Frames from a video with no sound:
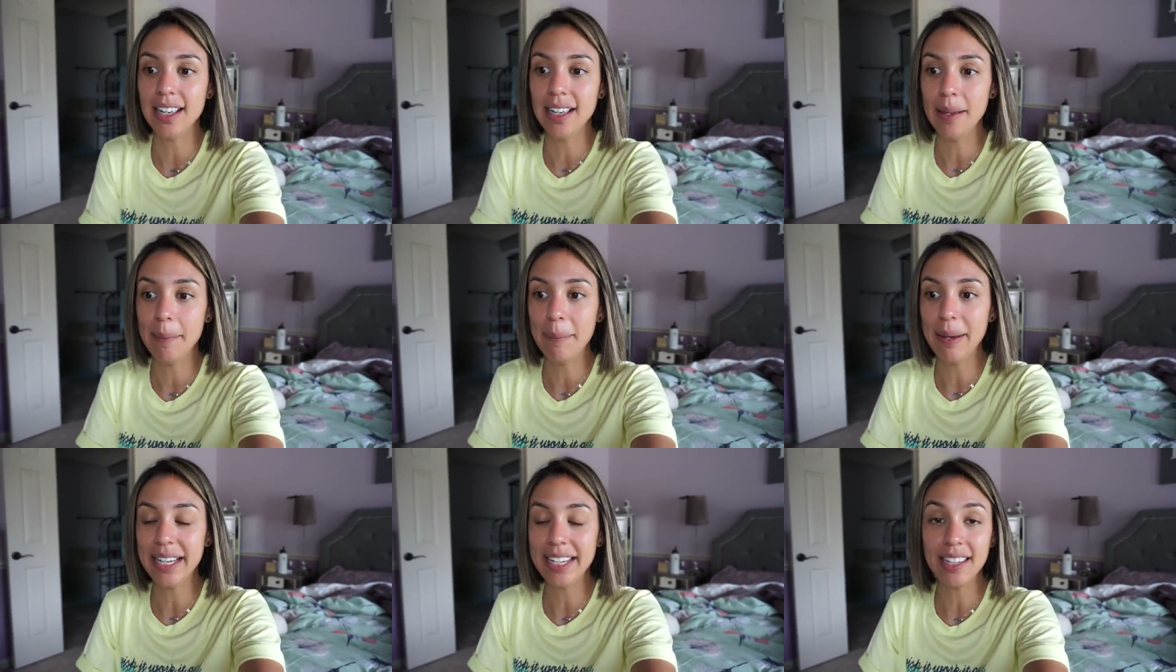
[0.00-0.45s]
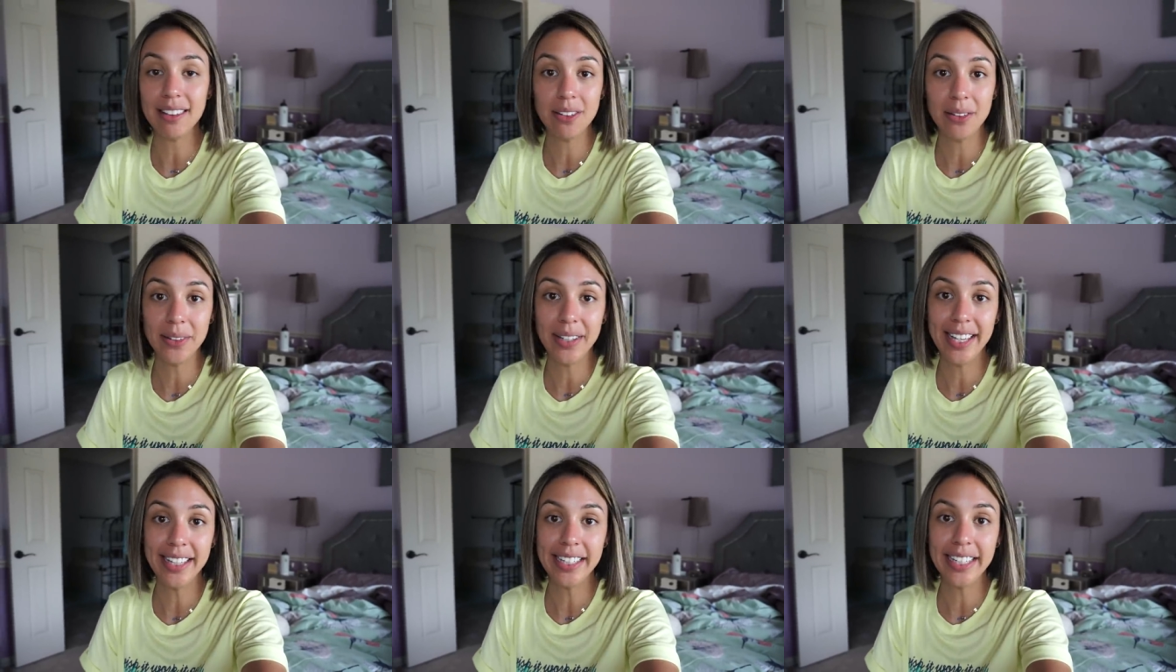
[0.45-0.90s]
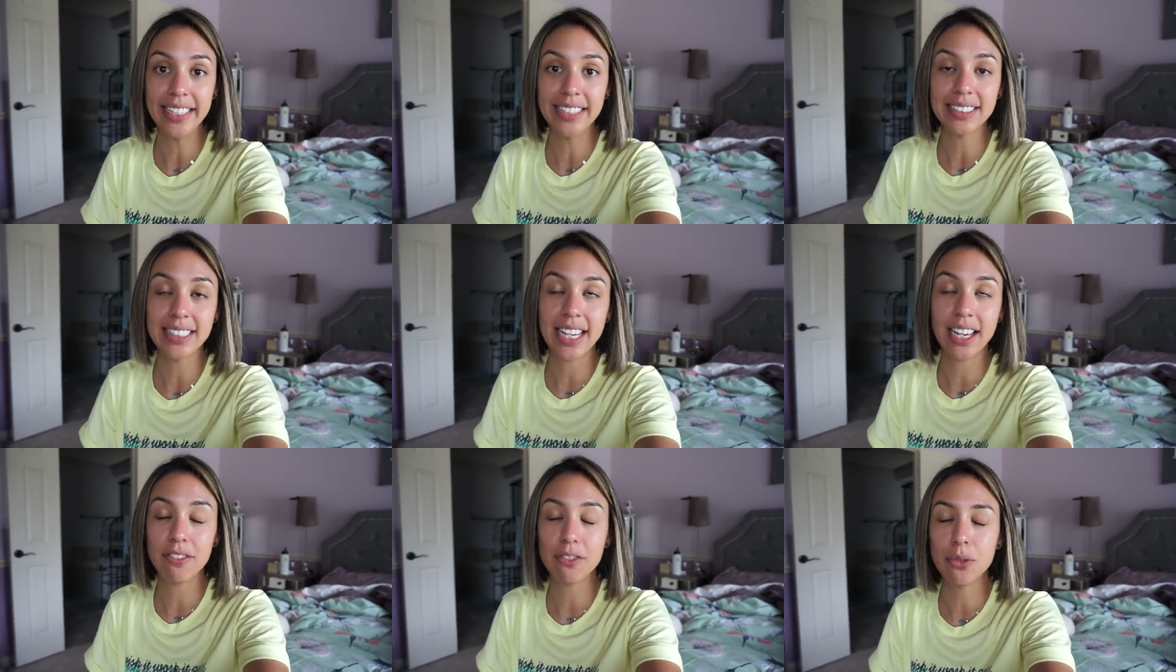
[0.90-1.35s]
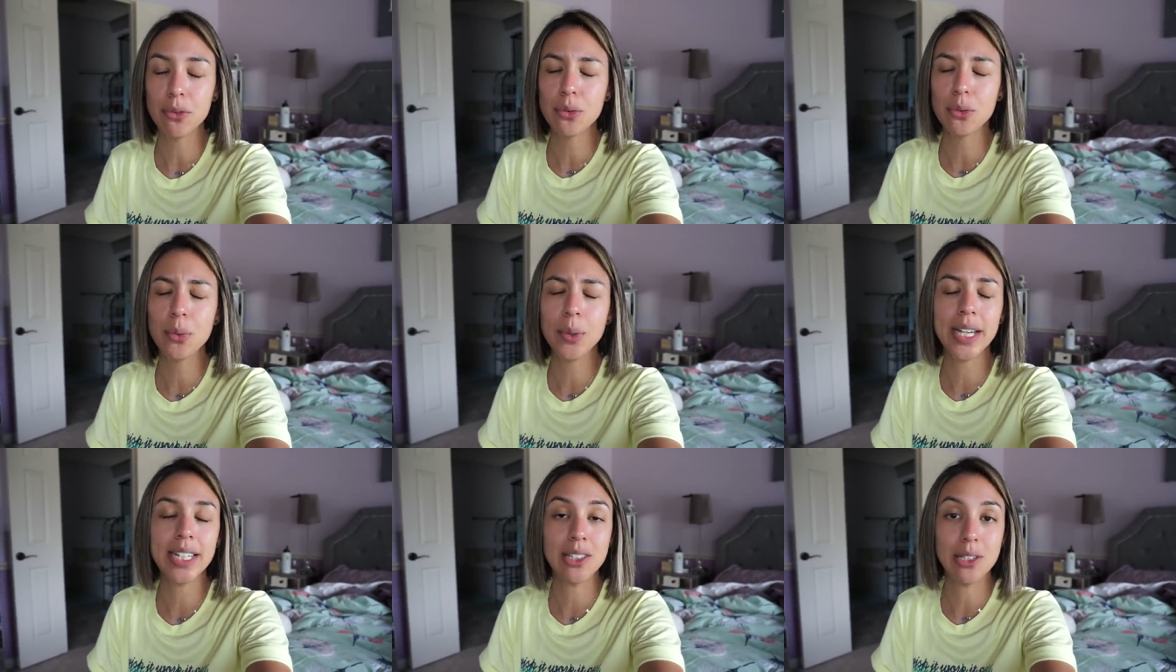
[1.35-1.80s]
Um, I get their leggings. I have
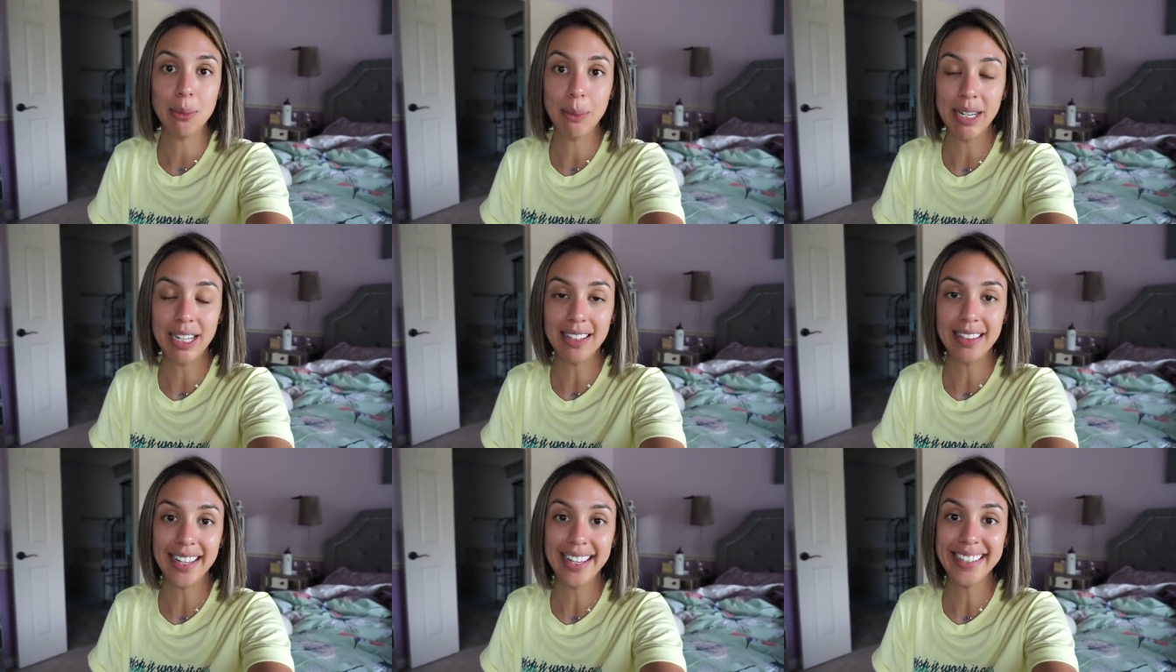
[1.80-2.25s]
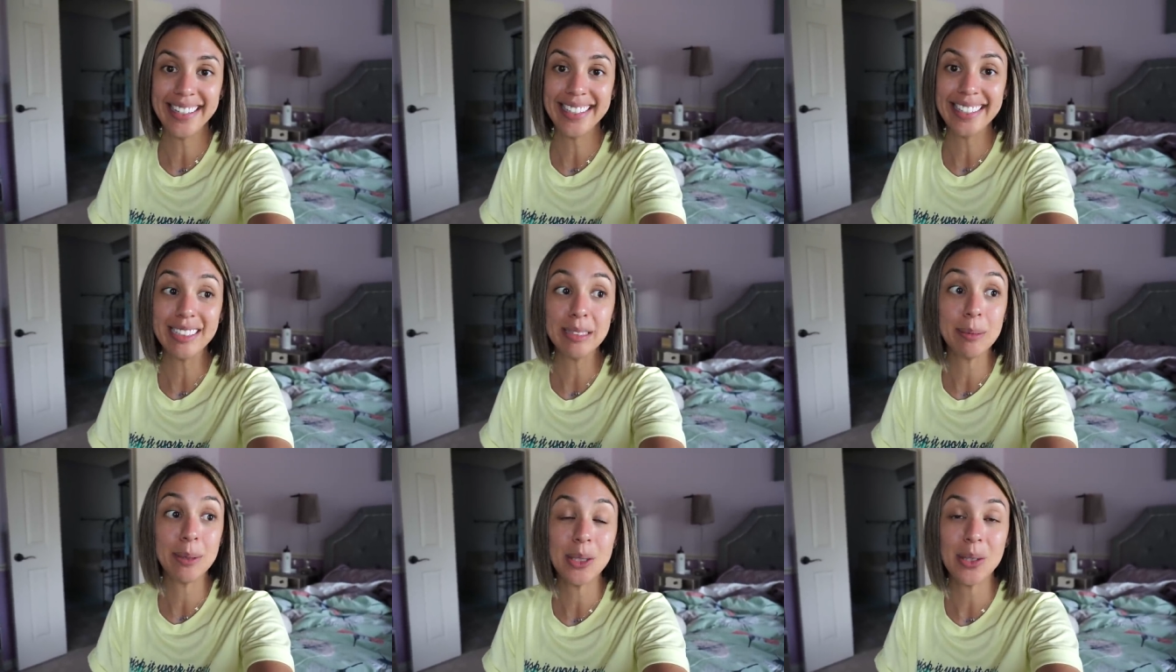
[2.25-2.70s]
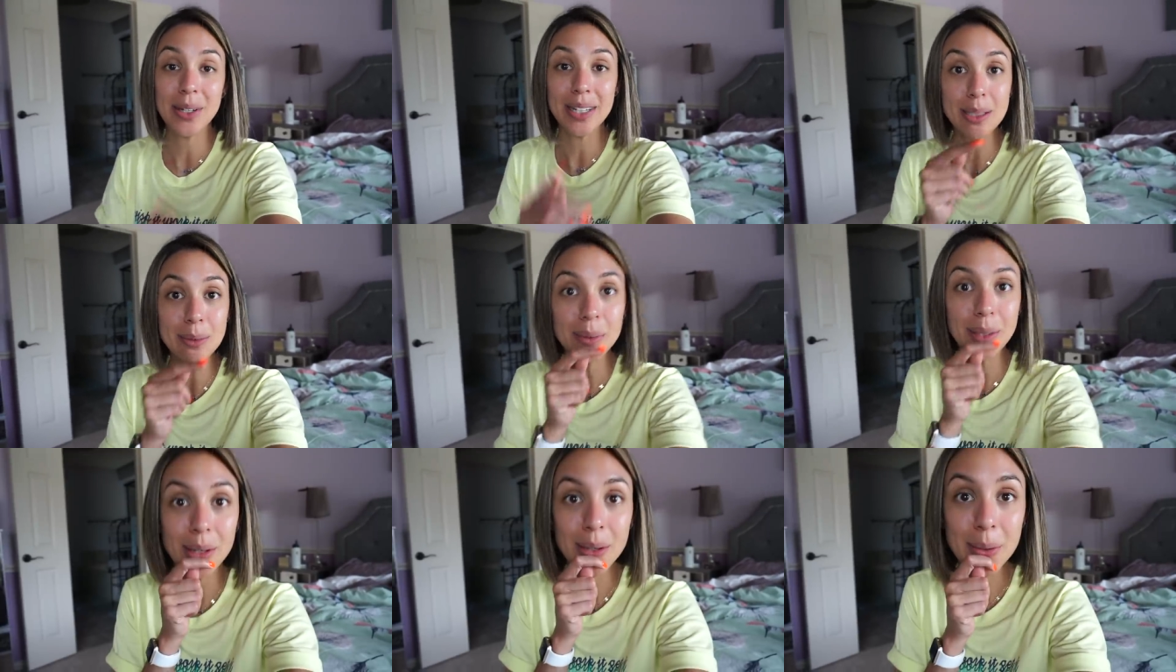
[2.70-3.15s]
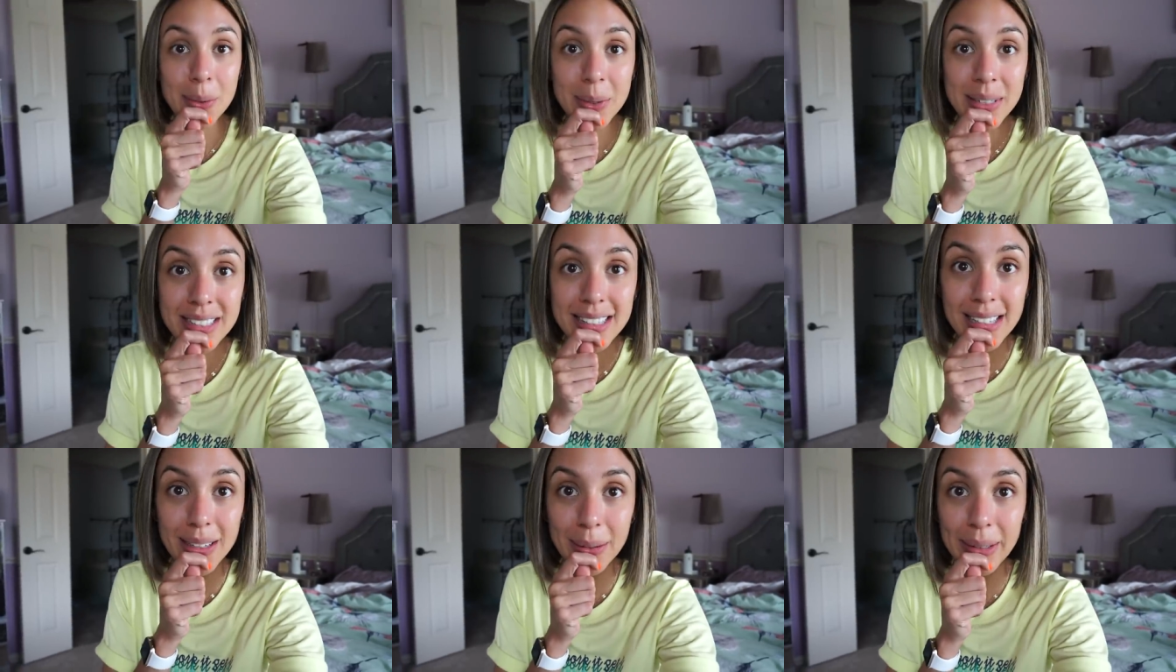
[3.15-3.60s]
way too many leggings, but you guys wanna know
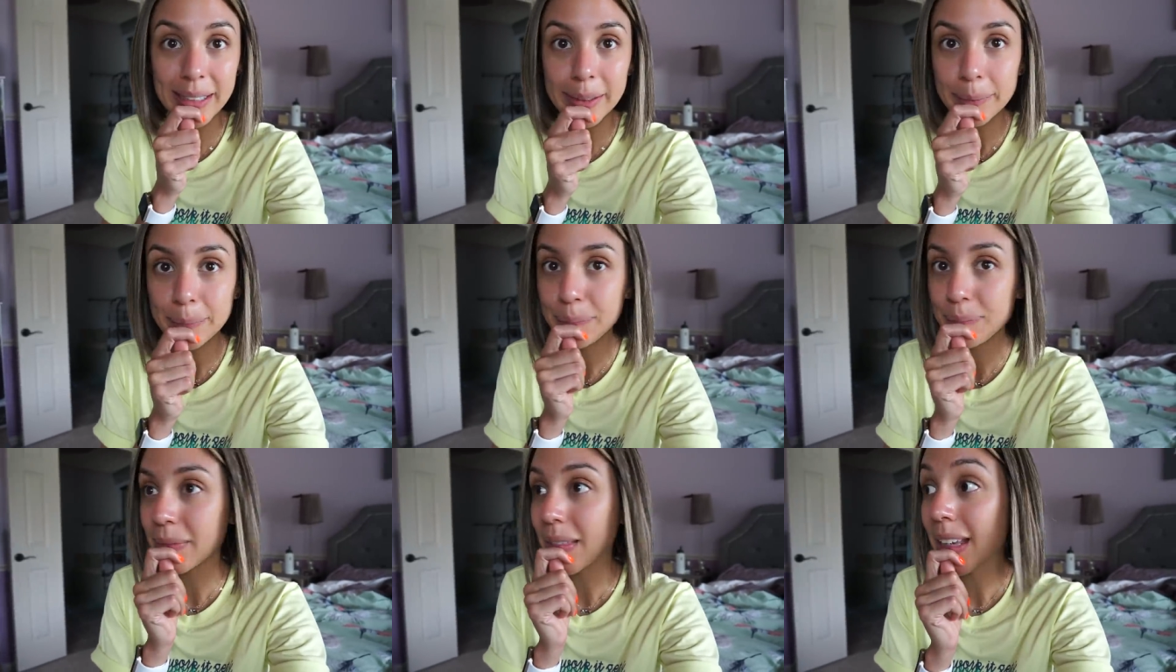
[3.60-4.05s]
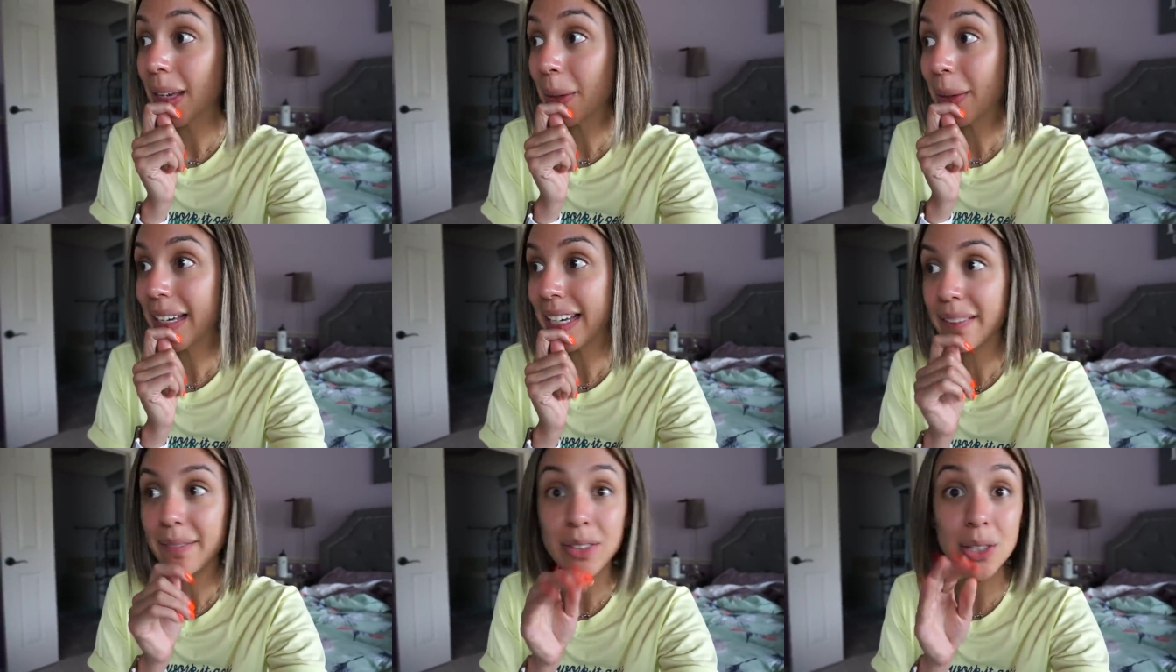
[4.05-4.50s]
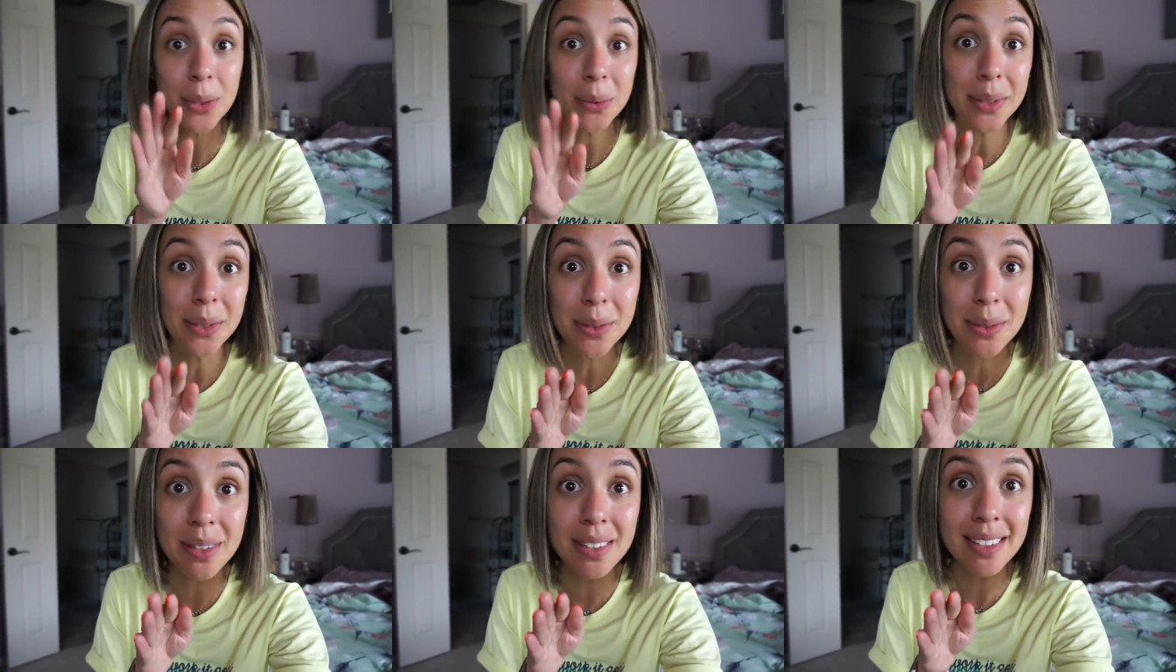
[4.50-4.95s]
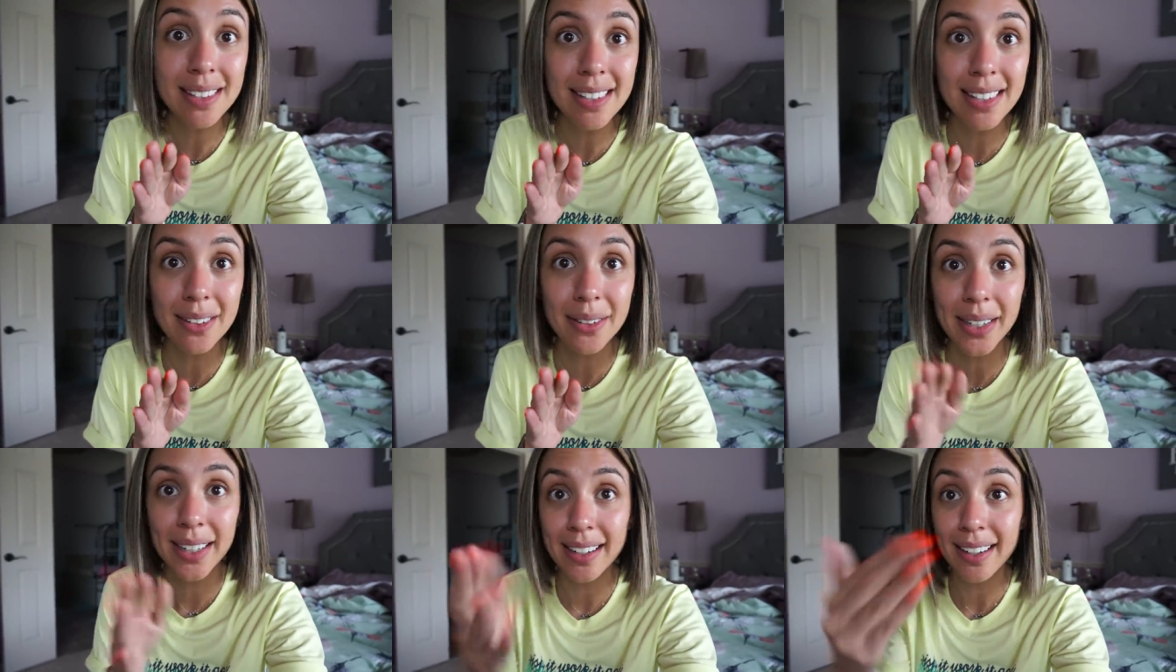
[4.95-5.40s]
secret. Okay, so here's the
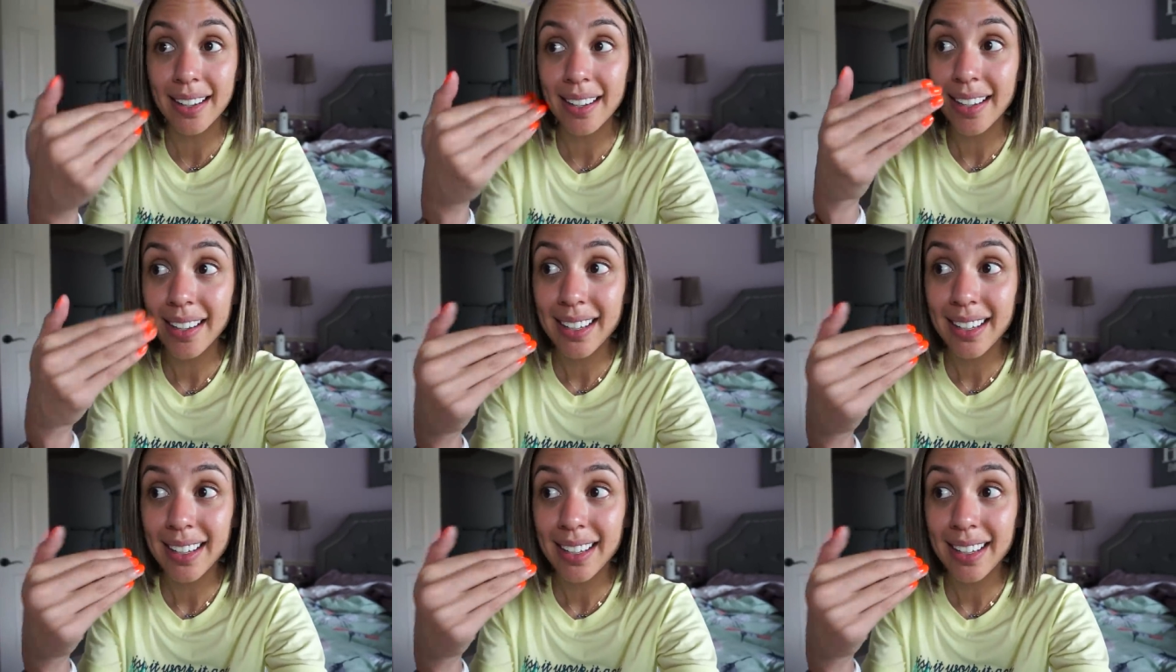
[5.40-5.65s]
secret.